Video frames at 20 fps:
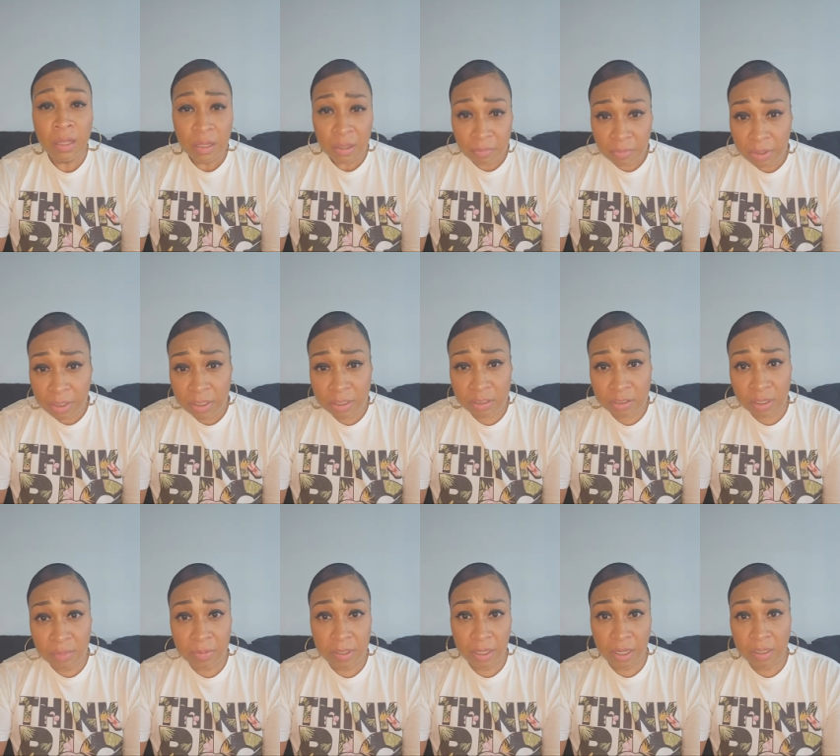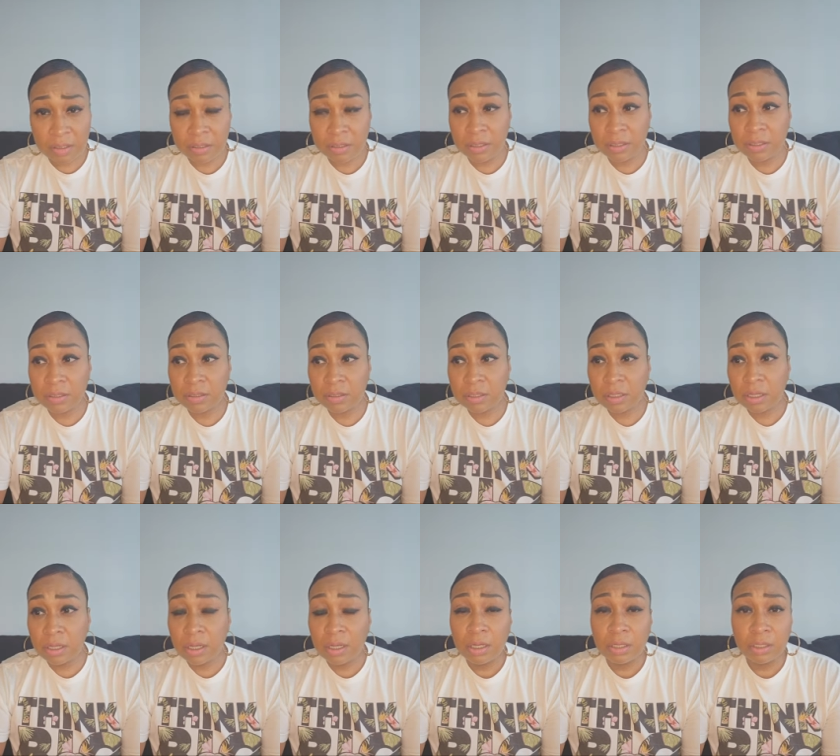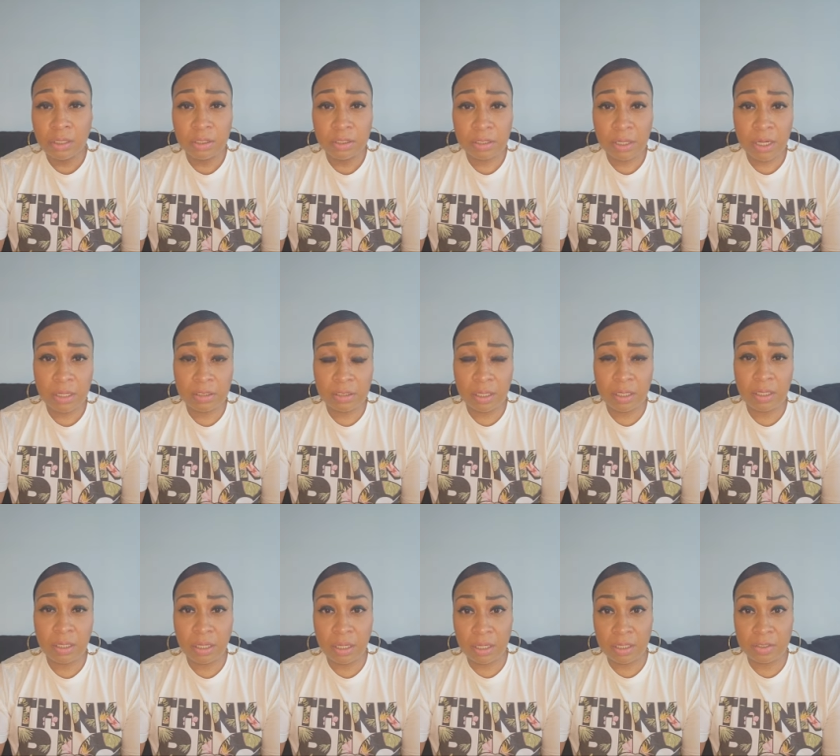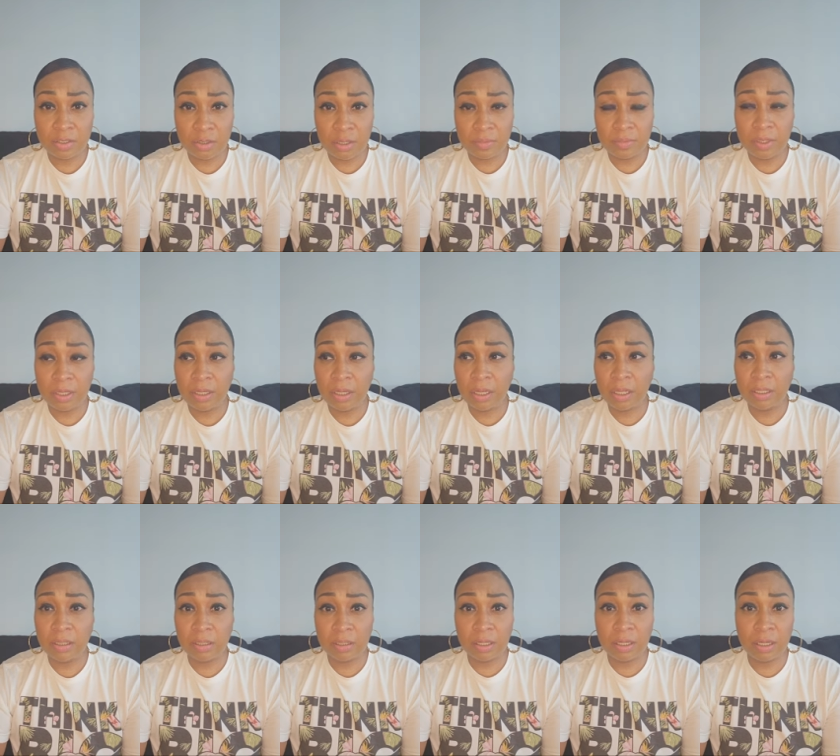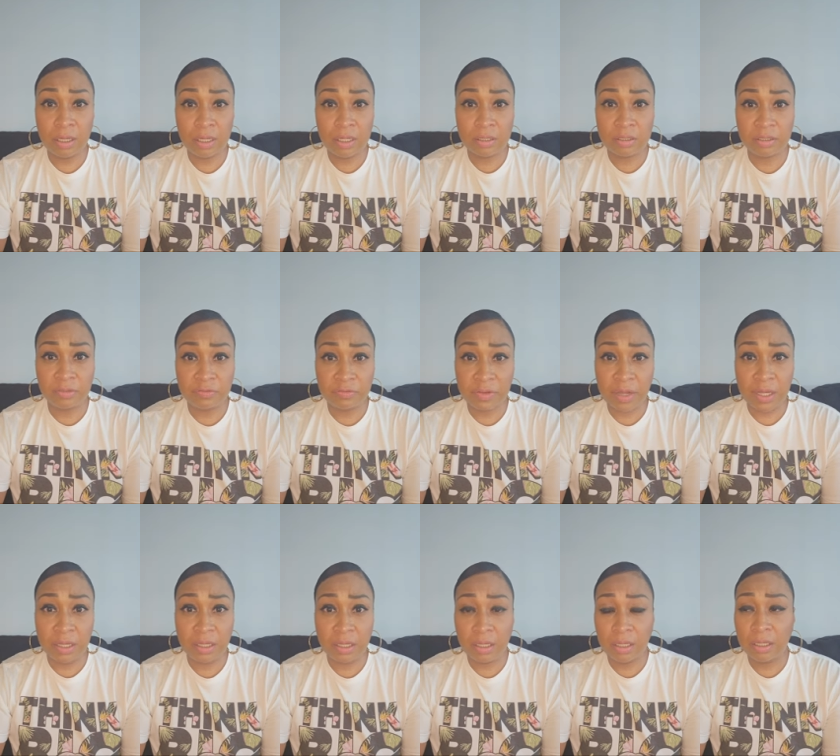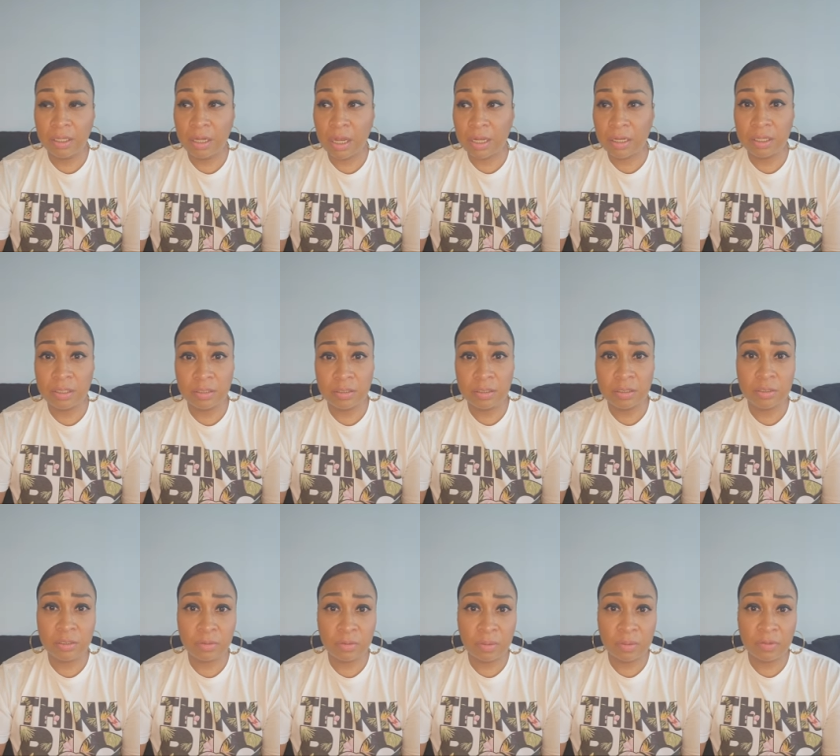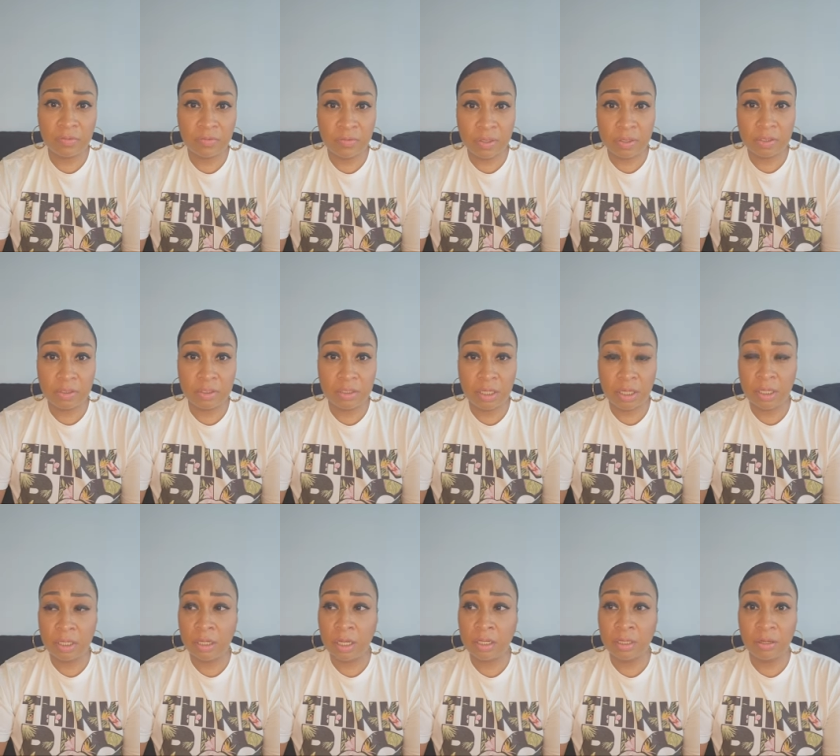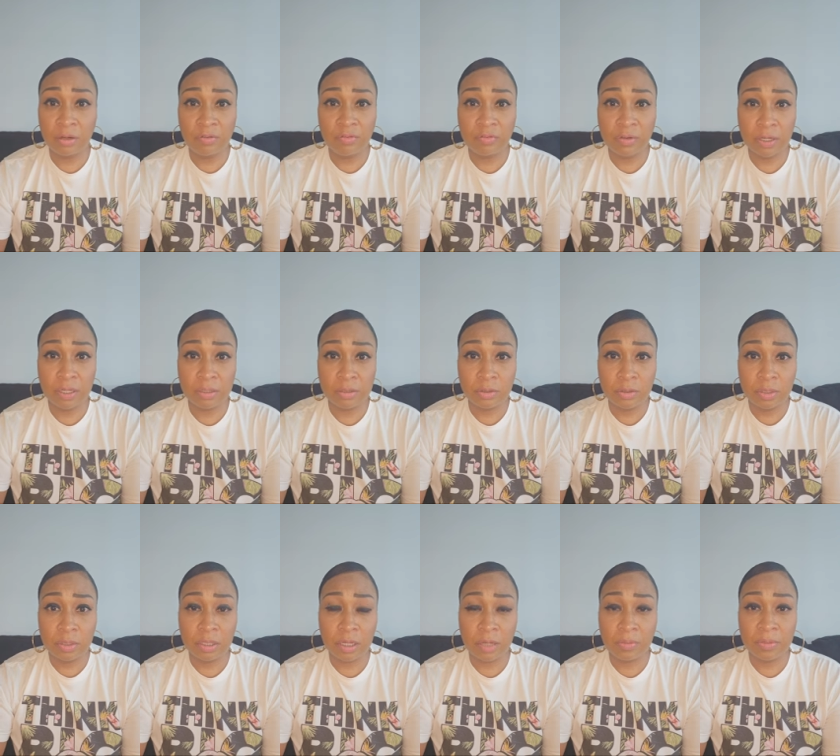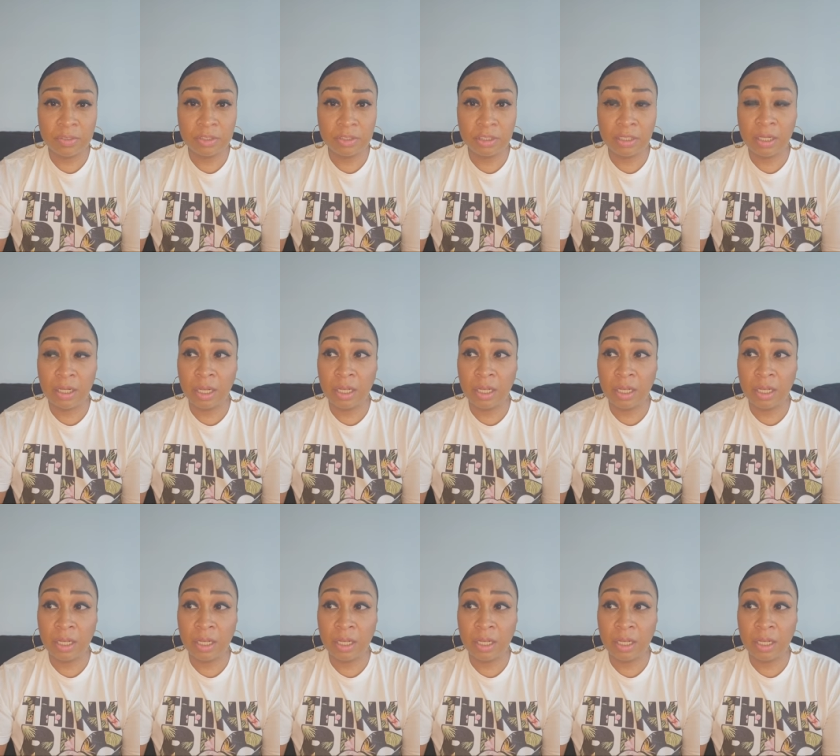But in some cases, you try to tell your kid something and your kid is defiant and not listening to what the fuck you're saying. Like you're a fucking doorknob and shit.